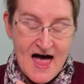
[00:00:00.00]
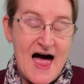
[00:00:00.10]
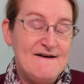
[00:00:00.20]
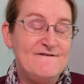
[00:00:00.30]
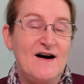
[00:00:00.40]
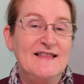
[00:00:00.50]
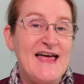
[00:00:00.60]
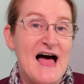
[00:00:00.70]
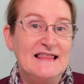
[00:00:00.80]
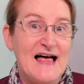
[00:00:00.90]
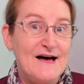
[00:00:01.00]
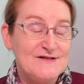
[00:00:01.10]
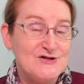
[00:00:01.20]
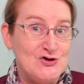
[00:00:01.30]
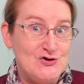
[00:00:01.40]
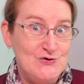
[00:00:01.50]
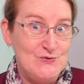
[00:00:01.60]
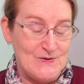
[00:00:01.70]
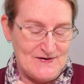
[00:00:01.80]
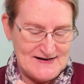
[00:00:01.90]
And finally, our last
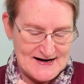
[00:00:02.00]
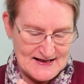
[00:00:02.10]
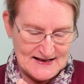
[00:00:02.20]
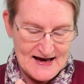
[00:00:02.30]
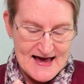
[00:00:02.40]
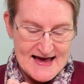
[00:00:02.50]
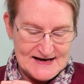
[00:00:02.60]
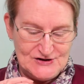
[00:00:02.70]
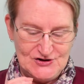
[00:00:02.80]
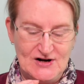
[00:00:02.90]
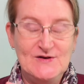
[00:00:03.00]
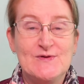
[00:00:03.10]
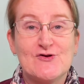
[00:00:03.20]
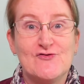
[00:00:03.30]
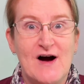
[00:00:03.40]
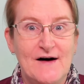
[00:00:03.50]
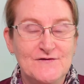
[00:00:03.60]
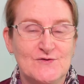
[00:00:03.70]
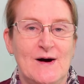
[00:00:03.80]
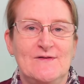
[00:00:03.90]
new retailer is Jodie with
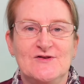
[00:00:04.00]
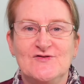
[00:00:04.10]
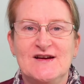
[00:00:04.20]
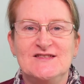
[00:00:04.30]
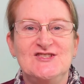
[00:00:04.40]
Craft Away Retreats,